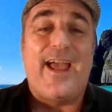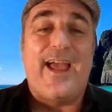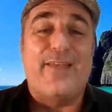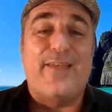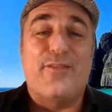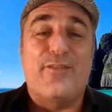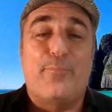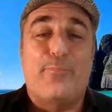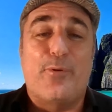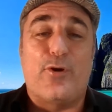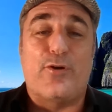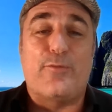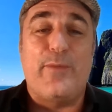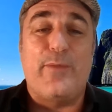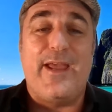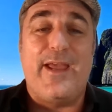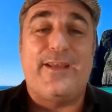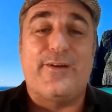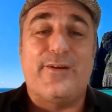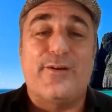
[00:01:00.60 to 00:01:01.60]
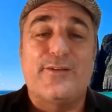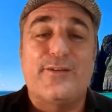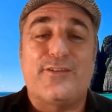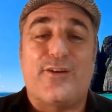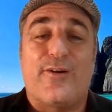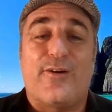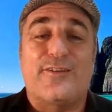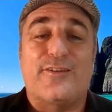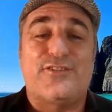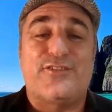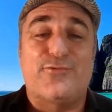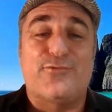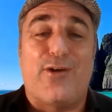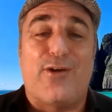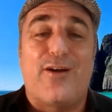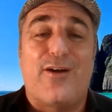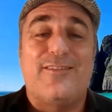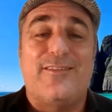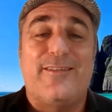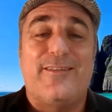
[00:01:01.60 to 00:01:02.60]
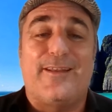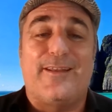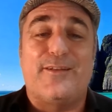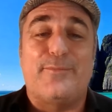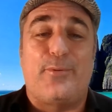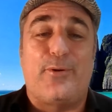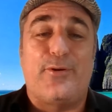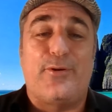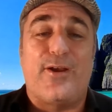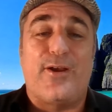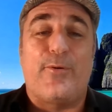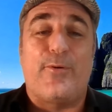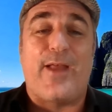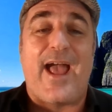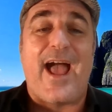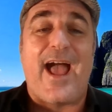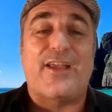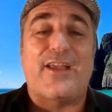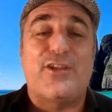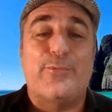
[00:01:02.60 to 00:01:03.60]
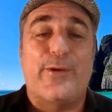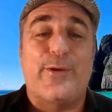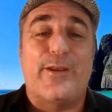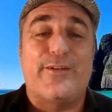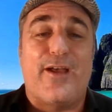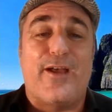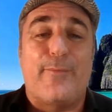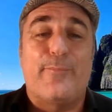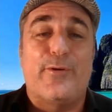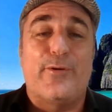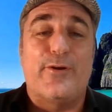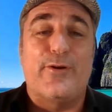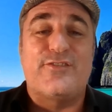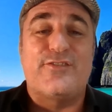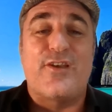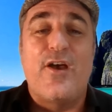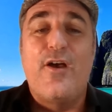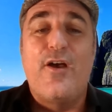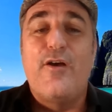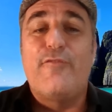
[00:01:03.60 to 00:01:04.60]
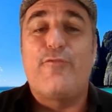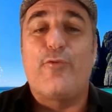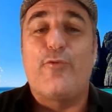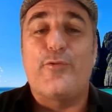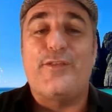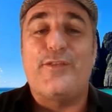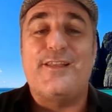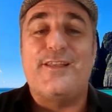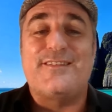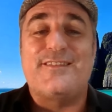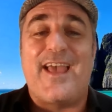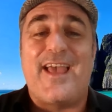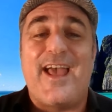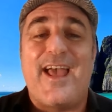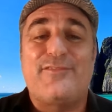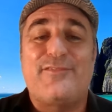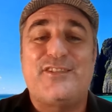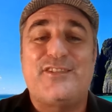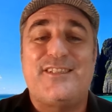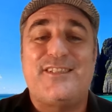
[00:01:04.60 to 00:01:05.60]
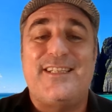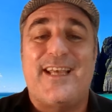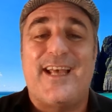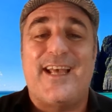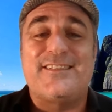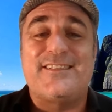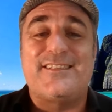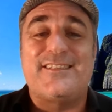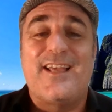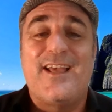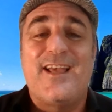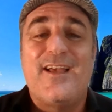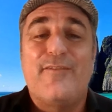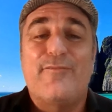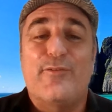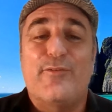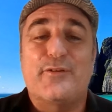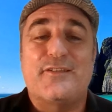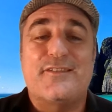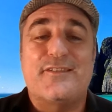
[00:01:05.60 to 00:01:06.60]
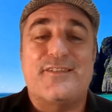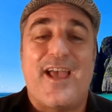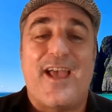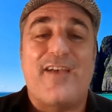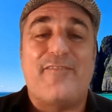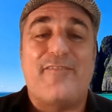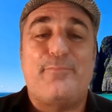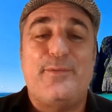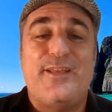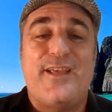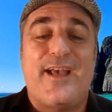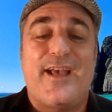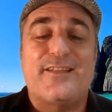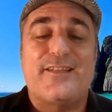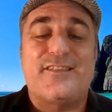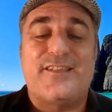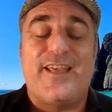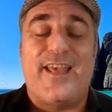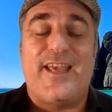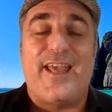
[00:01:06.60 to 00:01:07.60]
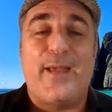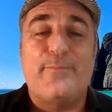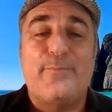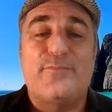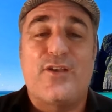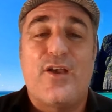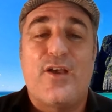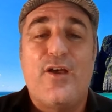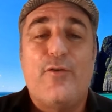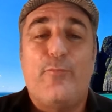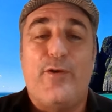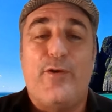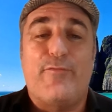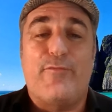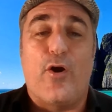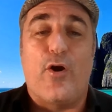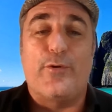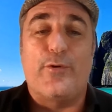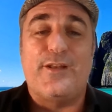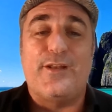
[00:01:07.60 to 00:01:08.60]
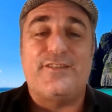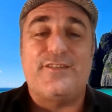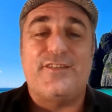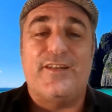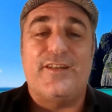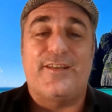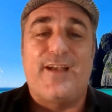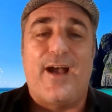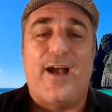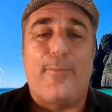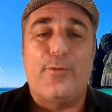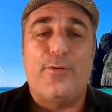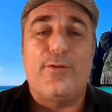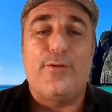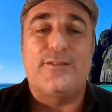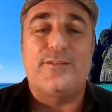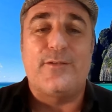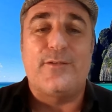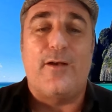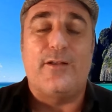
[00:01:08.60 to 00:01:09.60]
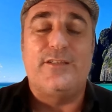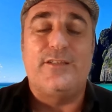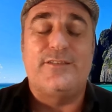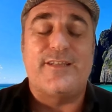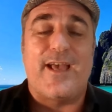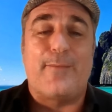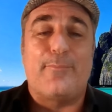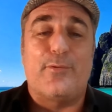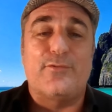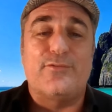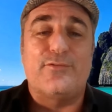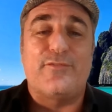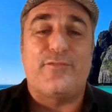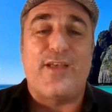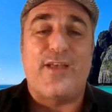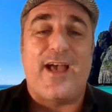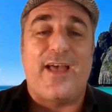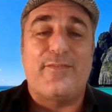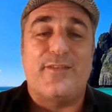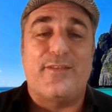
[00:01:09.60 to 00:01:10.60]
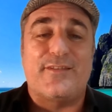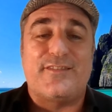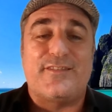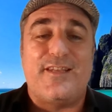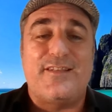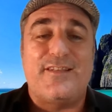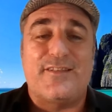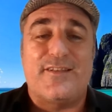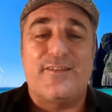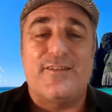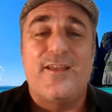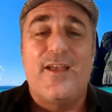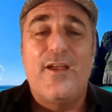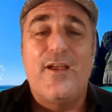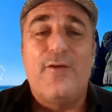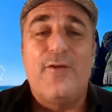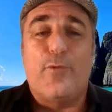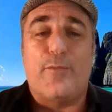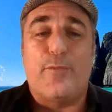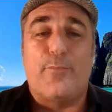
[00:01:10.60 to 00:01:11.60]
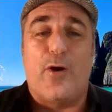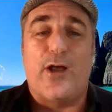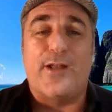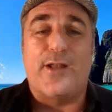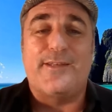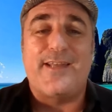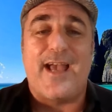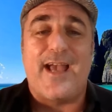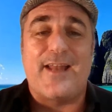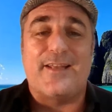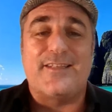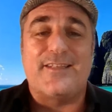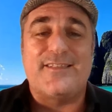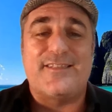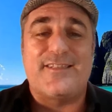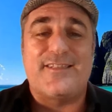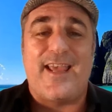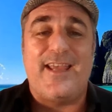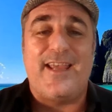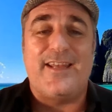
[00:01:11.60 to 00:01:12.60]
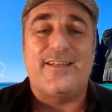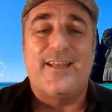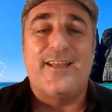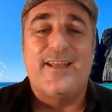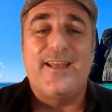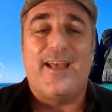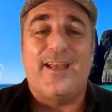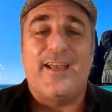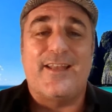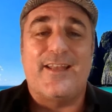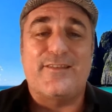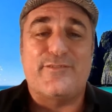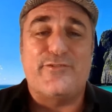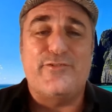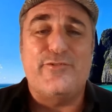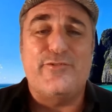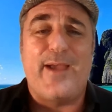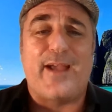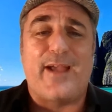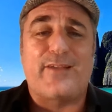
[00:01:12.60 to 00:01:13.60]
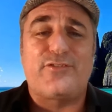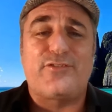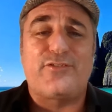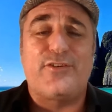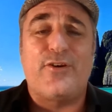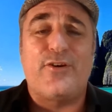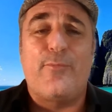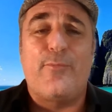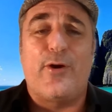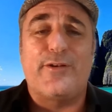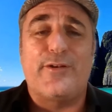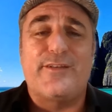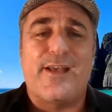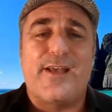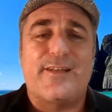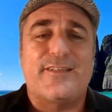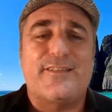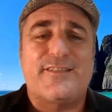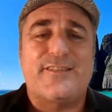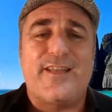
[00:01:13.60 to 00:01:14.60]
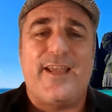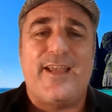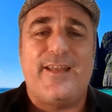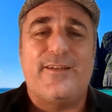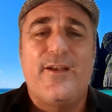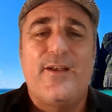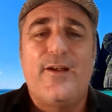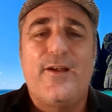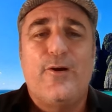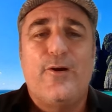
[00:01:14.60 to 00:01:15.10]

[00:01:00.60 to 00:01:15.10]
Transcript: and the bookmakers are struggling to put out accurate numbers for these FCS versus FBS games. We've already seen a couple of examples of that this season with Montana State against New Mexico. Montana State